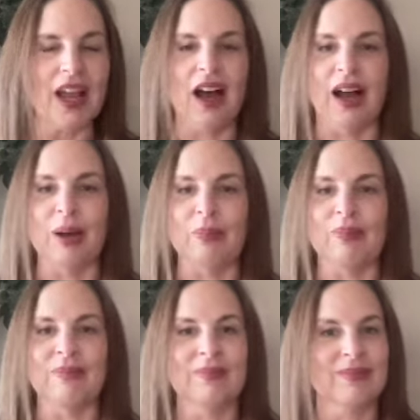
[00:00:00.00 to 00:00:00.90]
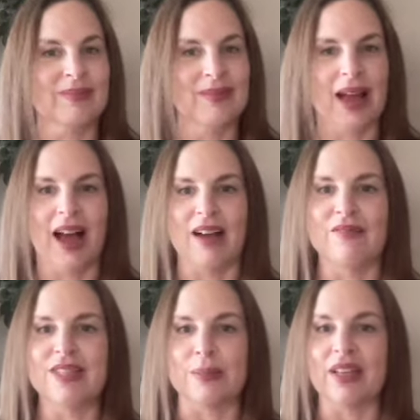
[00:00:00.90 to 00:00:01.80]
um,
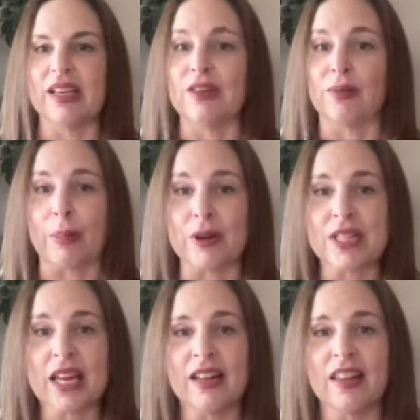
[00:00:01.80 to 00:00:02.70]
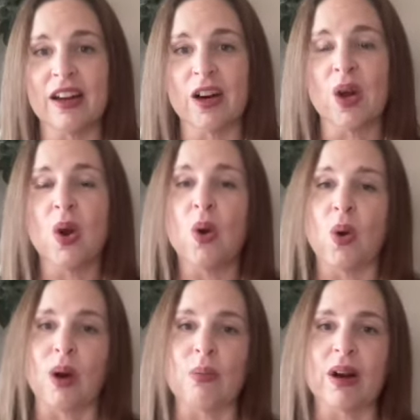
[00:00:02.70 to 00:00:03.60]
have something either represented there
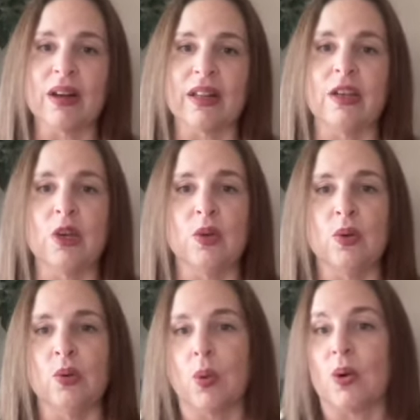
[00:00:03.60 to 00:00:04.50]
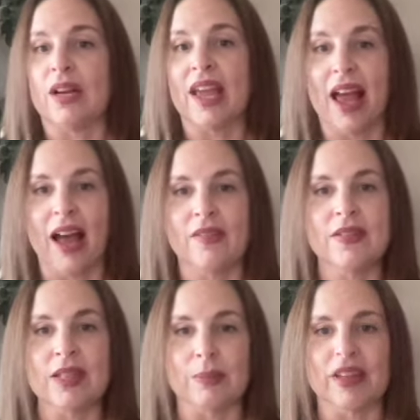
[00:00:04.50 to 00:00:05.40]
or mark that you already have
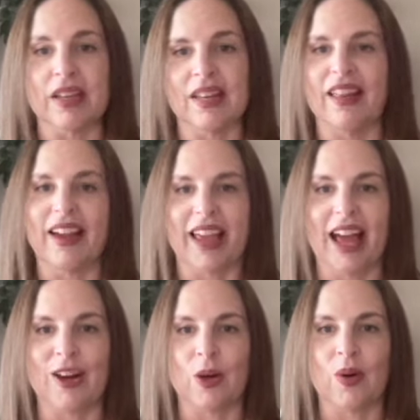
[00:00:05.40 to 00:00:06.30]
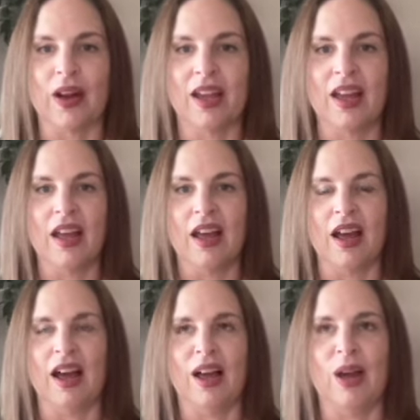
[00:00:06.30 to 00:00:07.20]
something in that category.
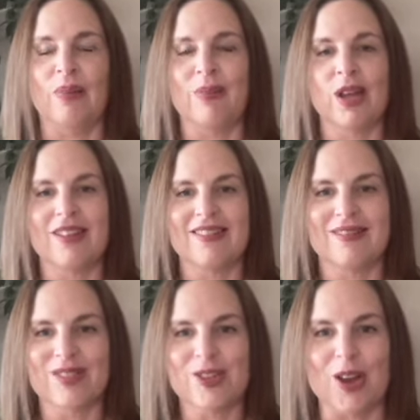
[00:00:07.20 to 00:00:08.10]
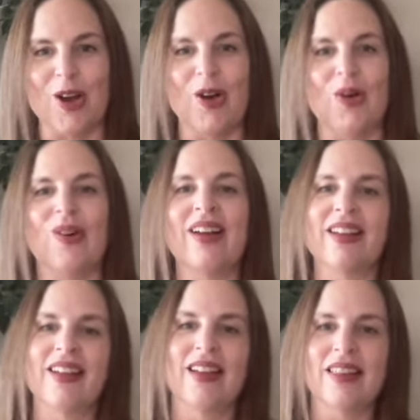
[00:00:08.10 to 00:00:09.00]
Um, so
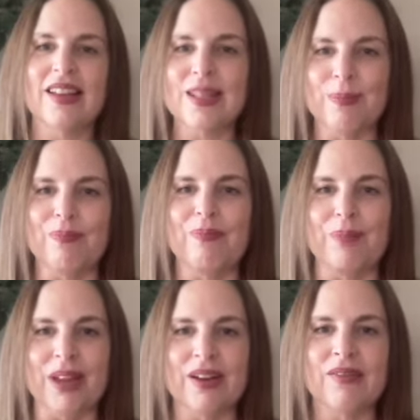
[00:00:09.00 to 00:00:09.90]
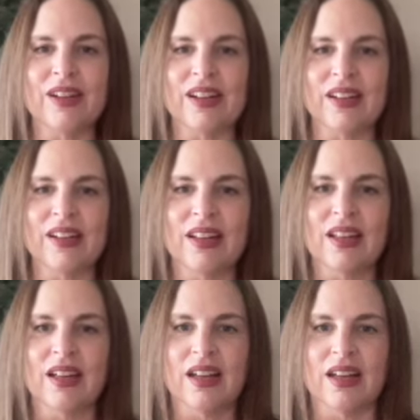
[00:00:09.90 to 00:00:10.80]
that's a bit of a,
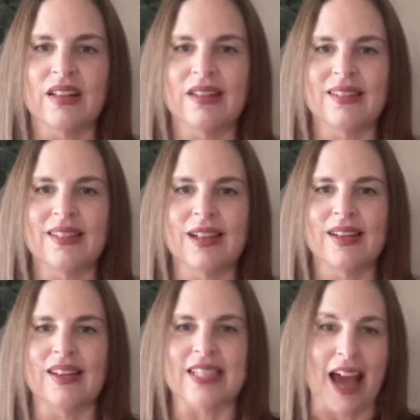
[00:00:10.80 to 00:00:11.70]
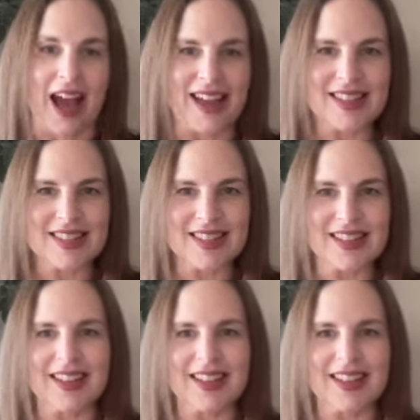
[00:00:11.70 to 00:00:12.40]
a, a task,